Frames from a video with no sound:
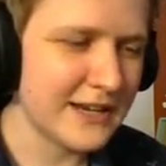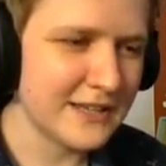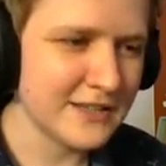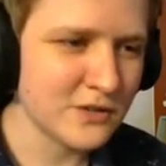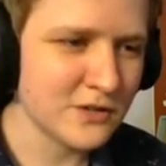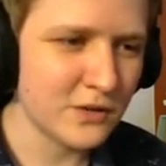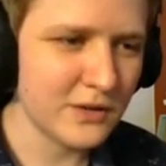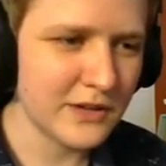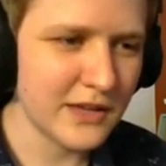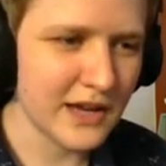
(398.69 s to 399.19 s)

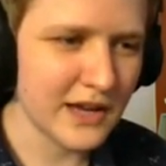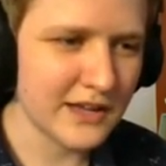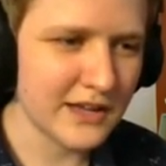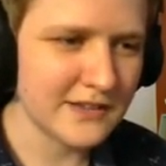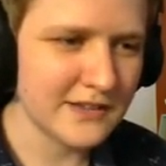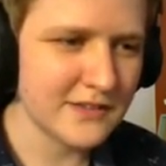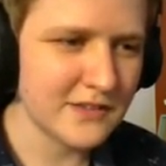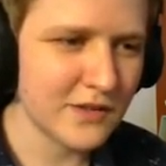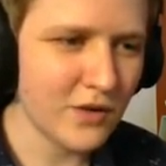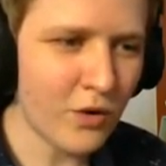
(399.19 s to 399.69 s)
He's yeah,
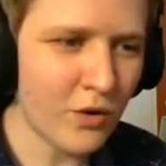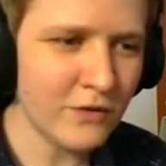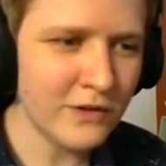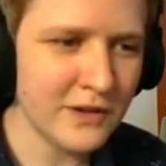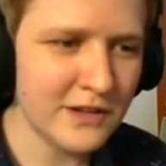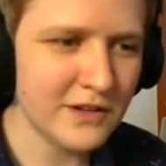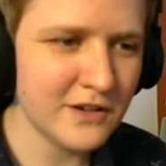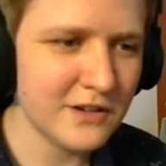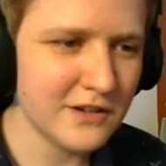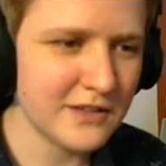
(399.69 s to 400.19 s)
he's over
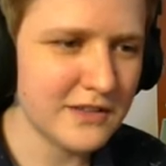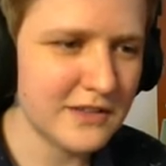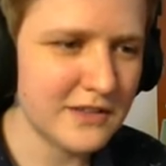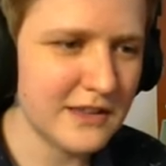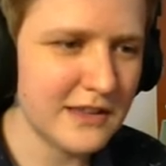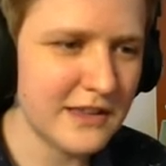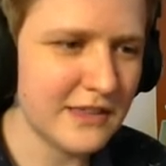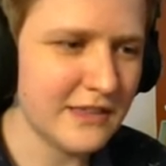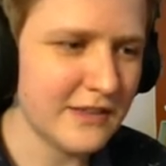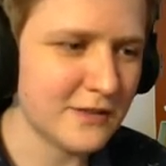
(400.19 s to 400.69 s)
here
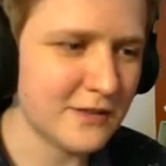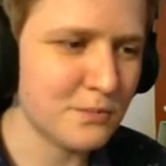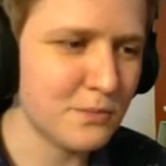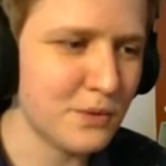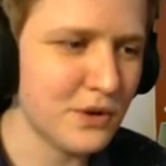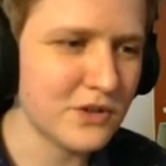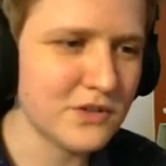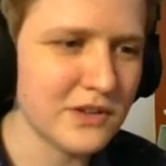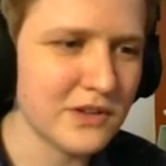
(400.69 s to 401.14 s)
in this book.